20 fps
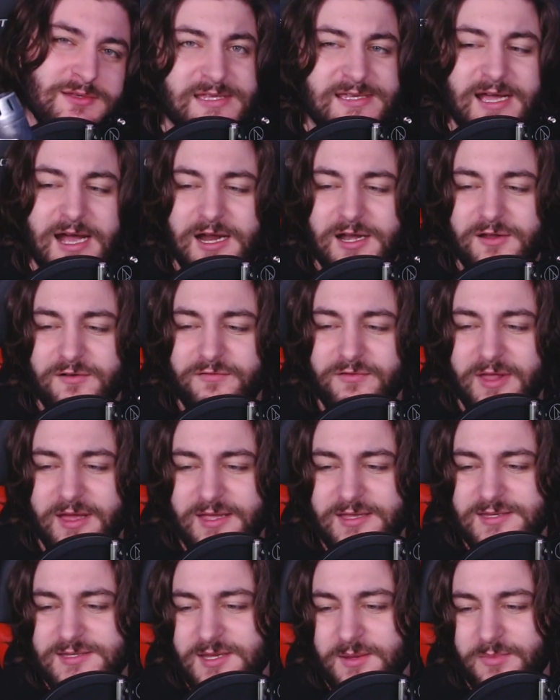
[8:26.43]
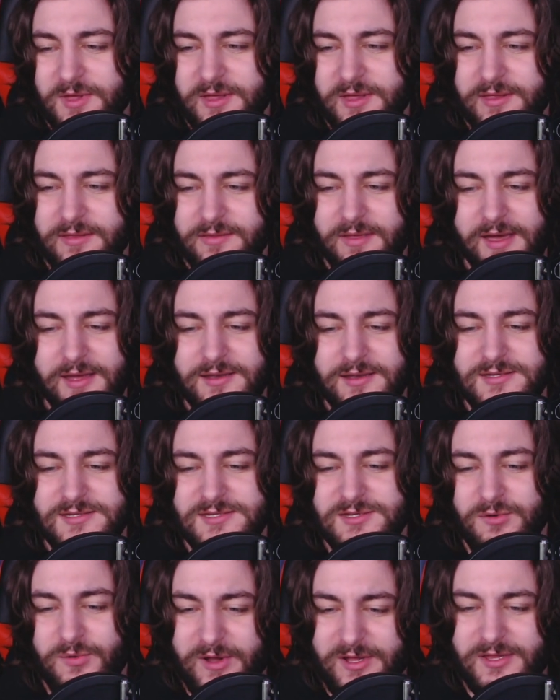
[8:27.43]
That's kind of like something that
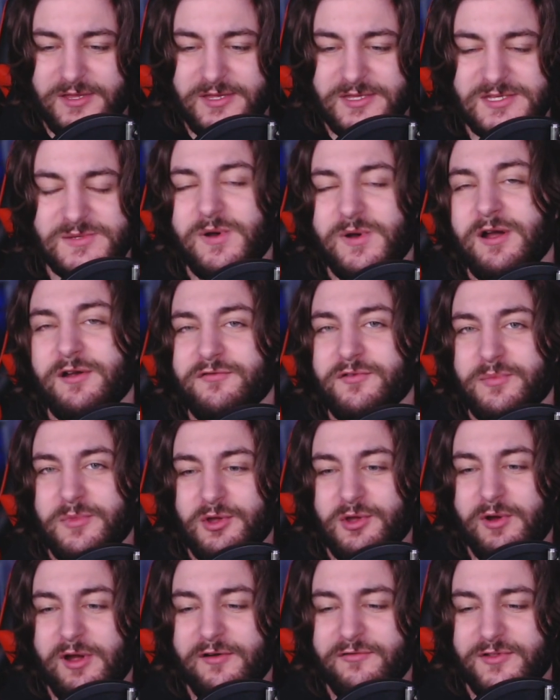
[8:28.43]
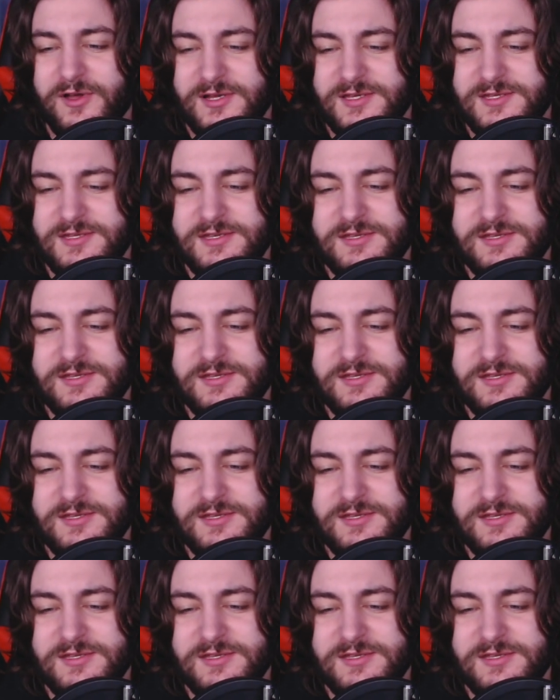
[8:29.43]
is directly inspired from the Graflex.